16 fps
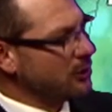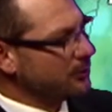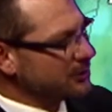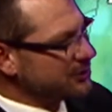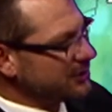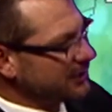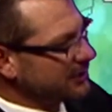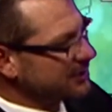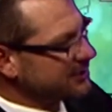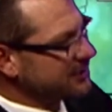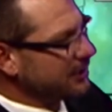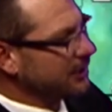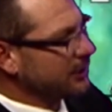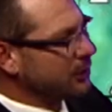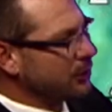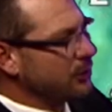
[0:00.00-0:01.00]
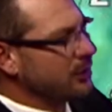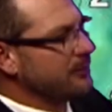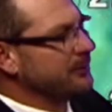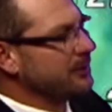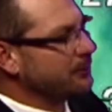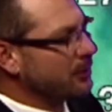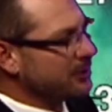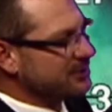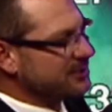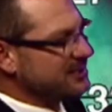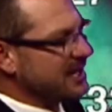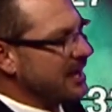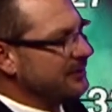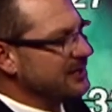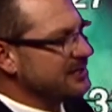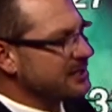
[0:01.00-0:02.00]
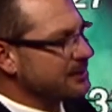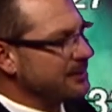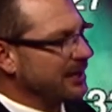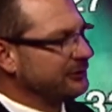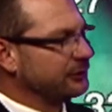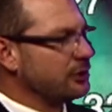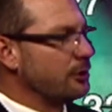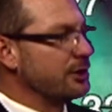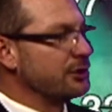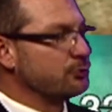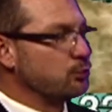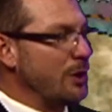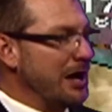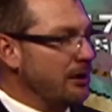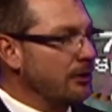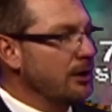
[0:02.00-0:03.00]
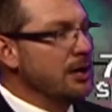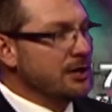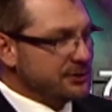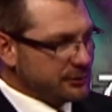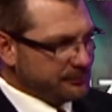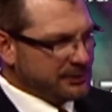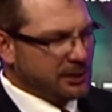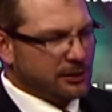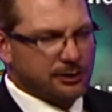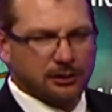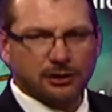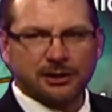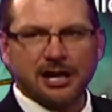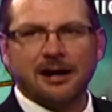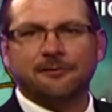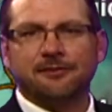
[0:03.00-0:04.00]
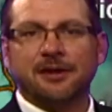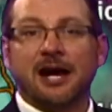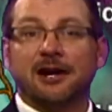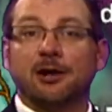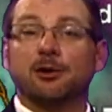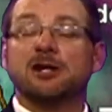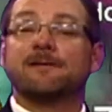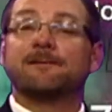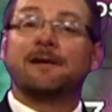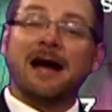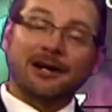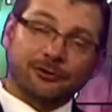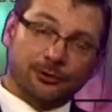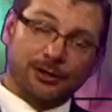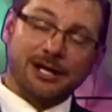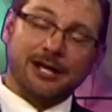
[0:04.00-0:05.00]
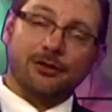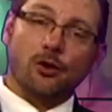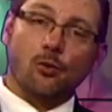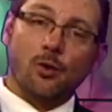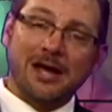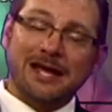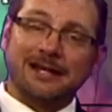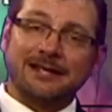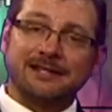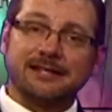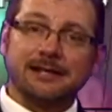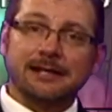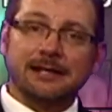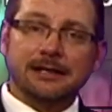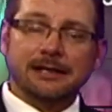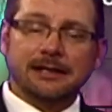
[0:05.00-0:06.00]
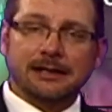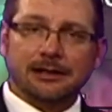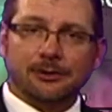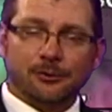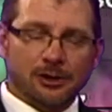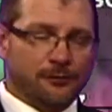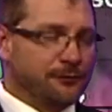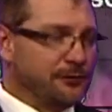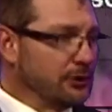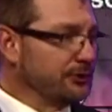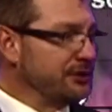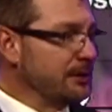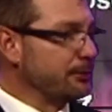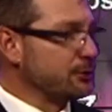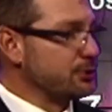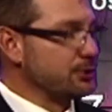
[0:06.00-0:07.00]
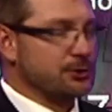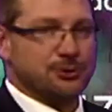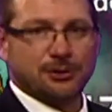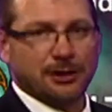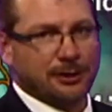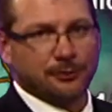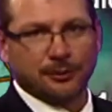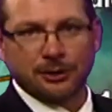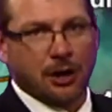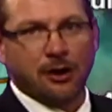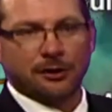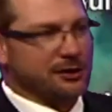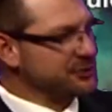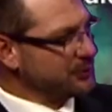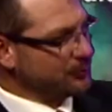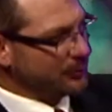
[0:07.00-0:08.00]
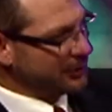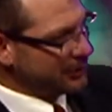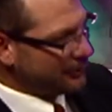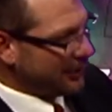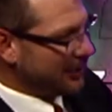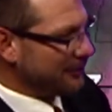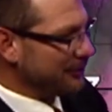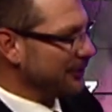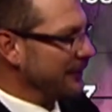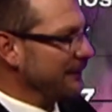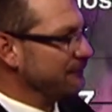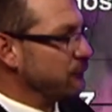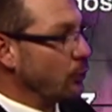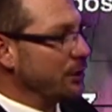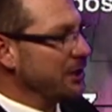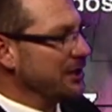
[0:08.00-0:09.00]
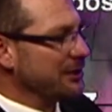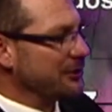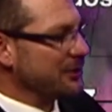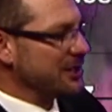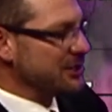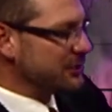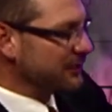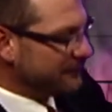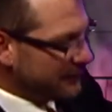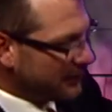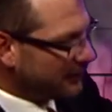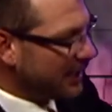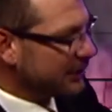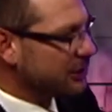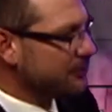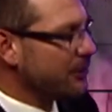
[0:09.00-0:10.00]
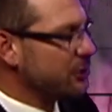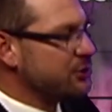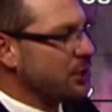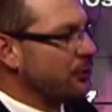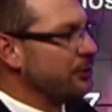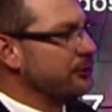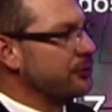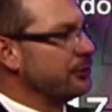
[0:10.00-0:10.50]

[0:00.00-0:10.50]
We're seeing this occur up into parts of southeast New Mexico as well. So be on the lookout for that. Now when you factor in the winds, real field temperatures, regardless of where you are at 40 degrees, you feel like you're much colder.